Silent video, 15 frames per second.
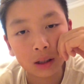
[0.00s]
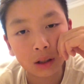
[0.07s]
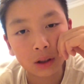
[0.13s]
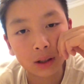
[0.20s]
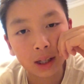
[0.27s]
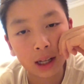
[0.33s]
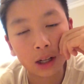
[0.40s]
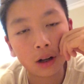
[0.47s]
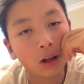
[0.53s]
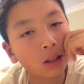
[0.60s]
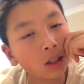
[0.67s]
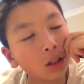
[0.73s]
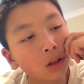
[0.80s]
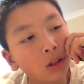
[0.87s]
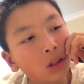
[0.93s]
you can
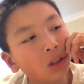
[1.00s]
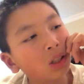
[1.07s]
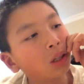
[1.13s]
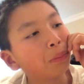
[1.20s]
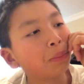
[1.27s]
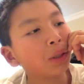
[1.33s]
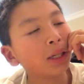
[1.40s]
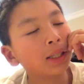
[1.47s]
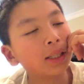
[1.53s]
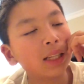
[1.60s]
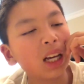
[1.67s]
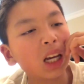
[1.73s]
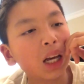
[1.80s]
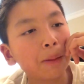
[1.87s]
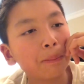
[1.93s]
also do something.
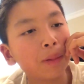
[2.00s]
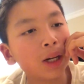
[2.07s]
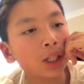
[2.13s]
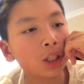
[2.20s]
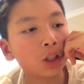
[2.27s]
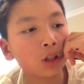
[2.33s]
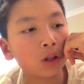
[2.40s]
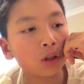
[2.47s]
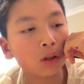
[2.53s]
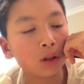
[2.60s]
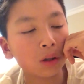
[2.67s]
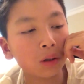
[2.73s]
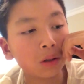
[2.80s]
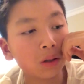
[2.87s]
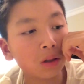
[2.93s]
Take a picture
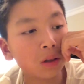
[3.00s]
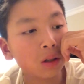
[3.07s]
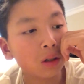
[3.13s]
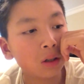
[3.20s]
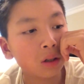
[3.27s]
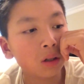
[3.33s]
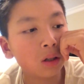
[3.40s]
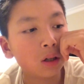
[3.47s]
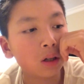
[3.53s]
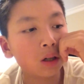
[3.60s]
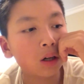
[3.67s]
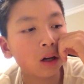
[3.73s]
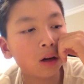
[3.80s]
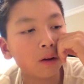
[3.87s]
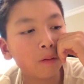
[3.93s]

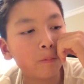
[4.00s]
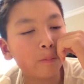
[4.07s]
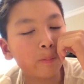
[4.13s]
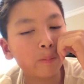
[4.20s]
of